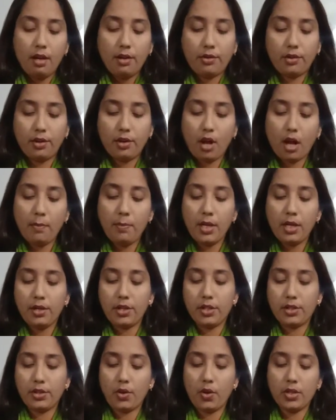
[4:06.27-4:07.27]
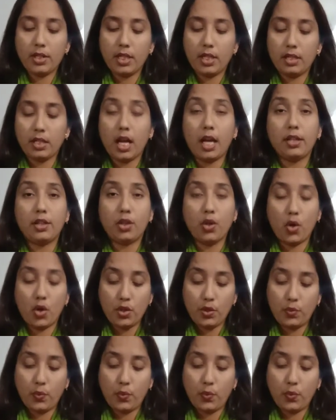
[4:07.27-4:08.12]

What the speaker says: Renewable resources are those